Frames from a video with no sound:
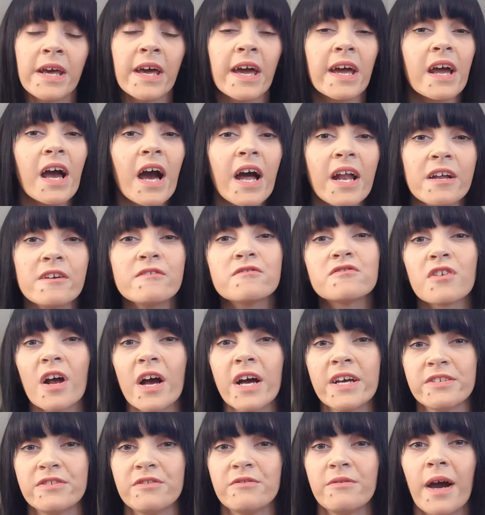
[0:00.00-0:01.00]
and kind of
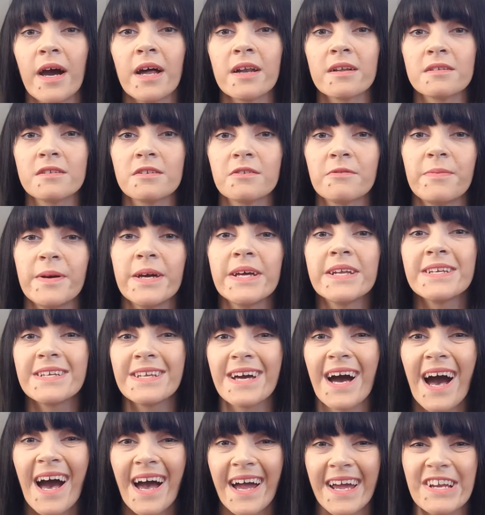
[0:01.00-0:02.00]
dries you out a little bit and
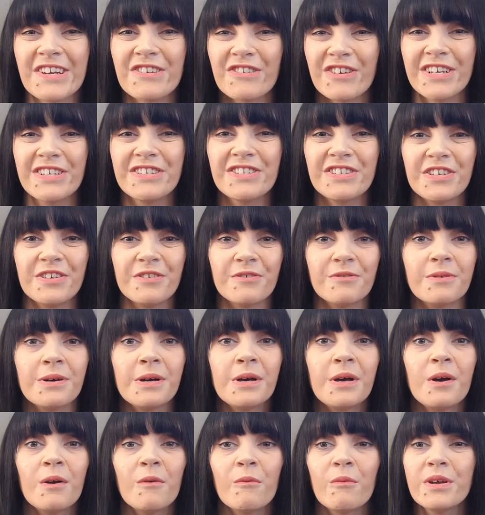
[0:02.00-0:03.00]
dehydrates you,